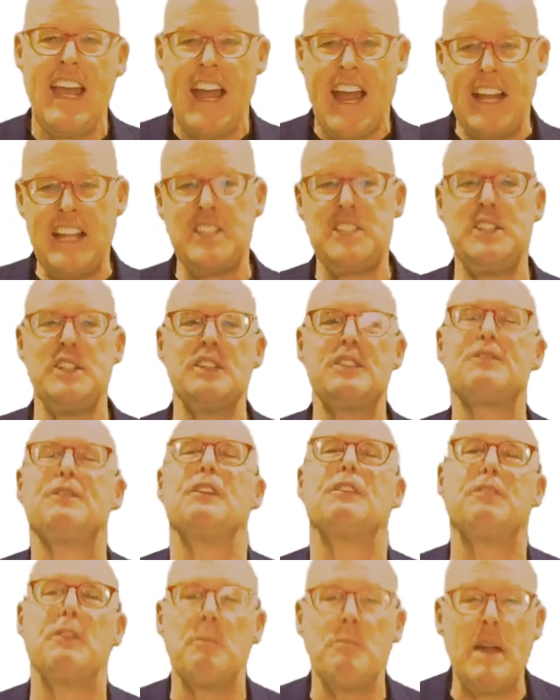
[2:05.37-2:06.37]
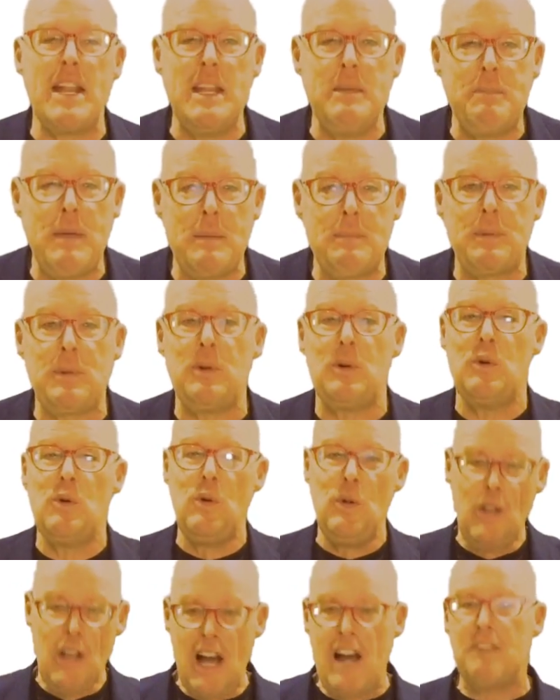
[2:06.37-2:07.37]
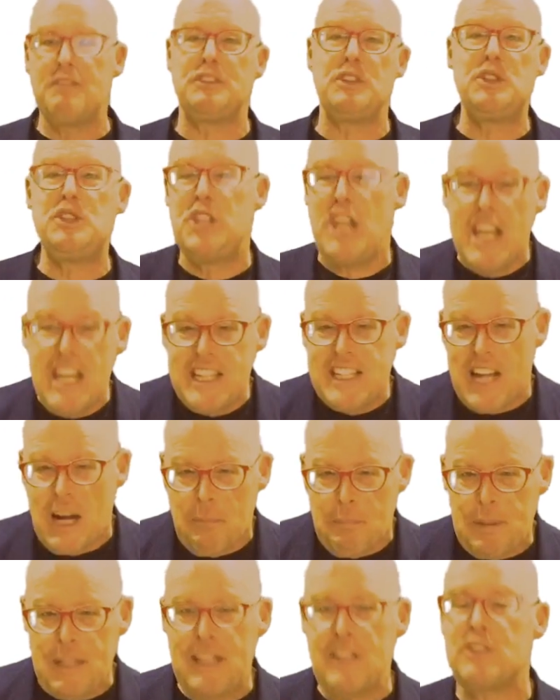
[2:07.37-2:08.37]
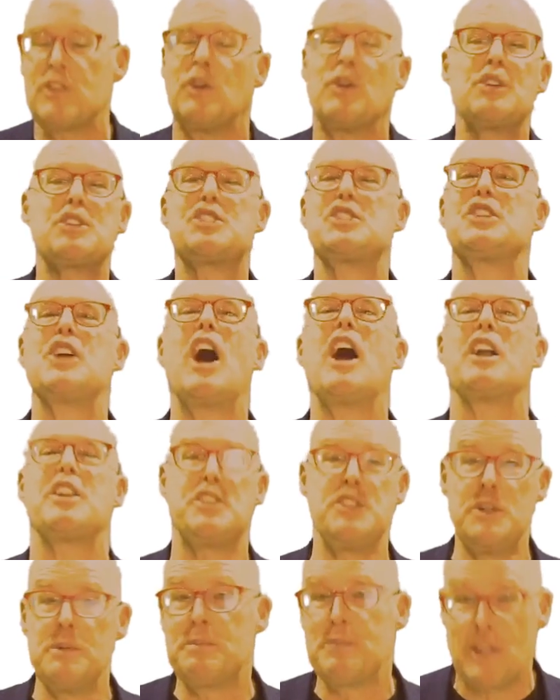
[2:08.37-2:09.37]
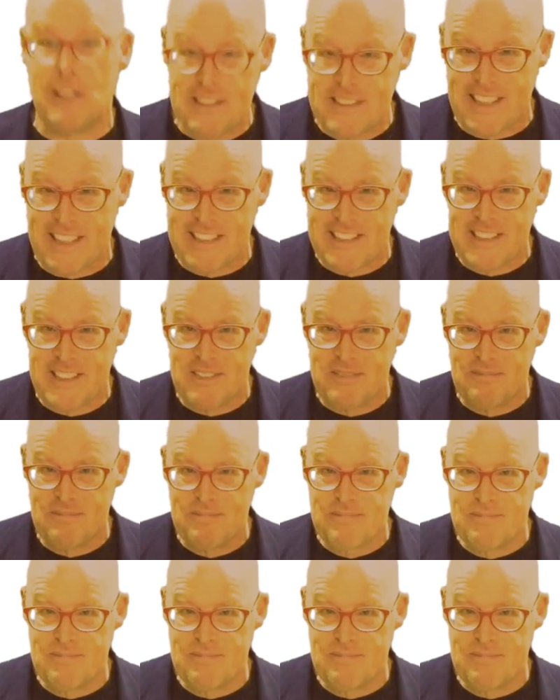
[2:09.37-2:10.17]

and is useful for many people who love to change companies or start new projects.